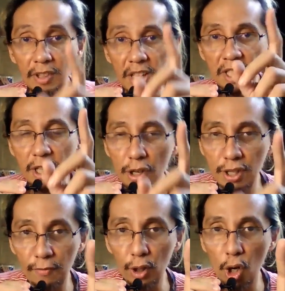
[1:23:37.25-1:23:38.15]
This
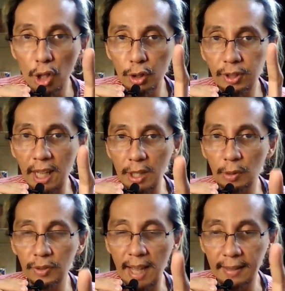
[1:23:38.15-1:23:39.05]
gearship will also tell
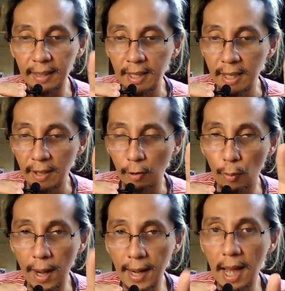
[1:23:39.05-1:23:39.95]
you that
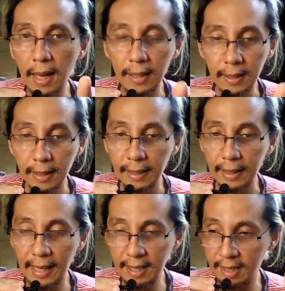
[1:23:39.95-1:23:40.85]
Rena
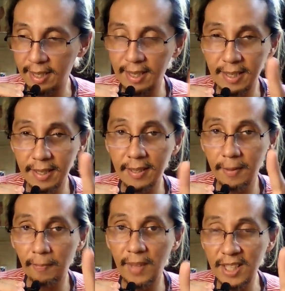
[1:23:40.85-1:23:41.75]
is
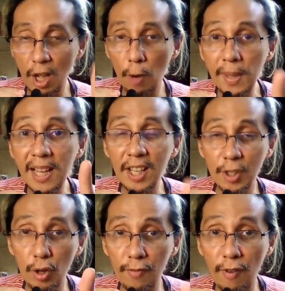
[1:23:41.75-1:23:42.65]
now being
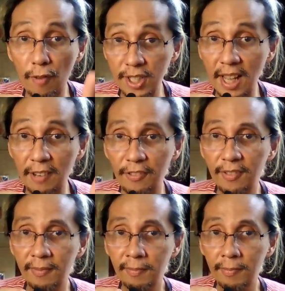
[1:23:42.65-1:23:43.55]
assertive of herself.
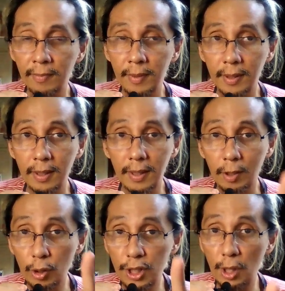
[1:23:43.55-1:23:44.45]

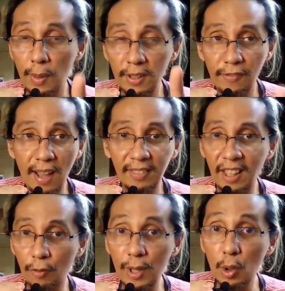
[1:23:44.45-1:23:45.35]
Considering the fact
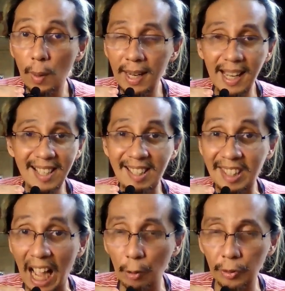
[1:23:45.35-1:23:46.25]
that Ryuhei is
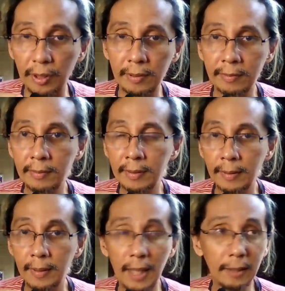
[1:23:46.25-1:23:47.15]
down.
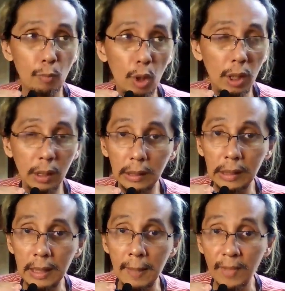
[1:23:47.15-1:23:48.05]
At
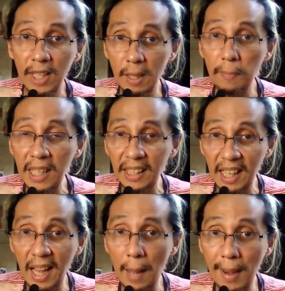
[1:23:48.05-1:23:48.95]
mukhang nasa bigit
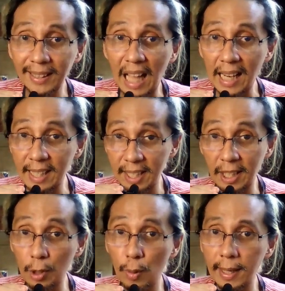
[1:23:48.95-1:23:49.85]
na ng kamatayan si
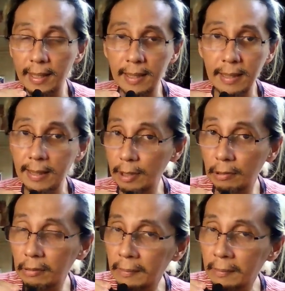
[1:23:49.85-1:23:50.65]
Ryuhei. So,